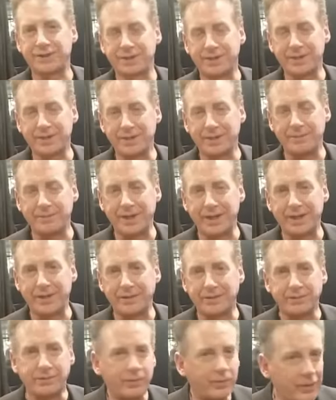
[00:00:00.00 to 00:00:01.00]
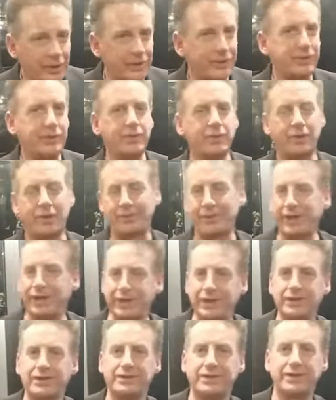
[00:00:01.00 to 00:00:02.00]
about whether you want me to
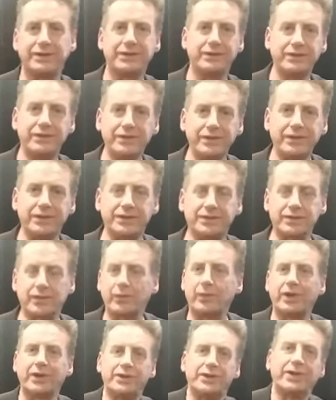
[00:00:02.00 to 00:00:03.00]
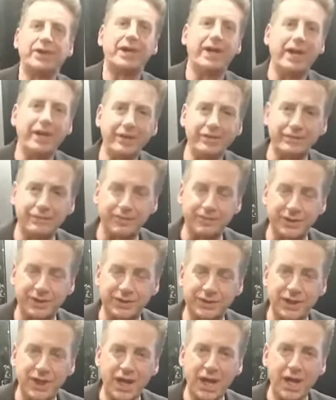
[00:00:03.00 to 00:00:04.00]
continue doing these or what you're getting from this,
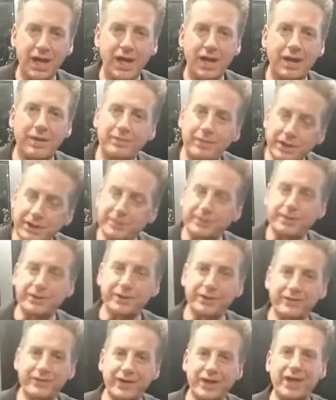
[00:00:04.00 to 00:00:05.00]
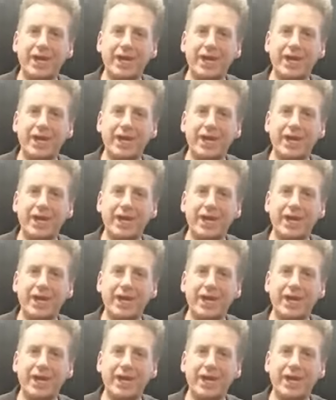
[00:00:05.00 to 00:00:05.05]
and be specific.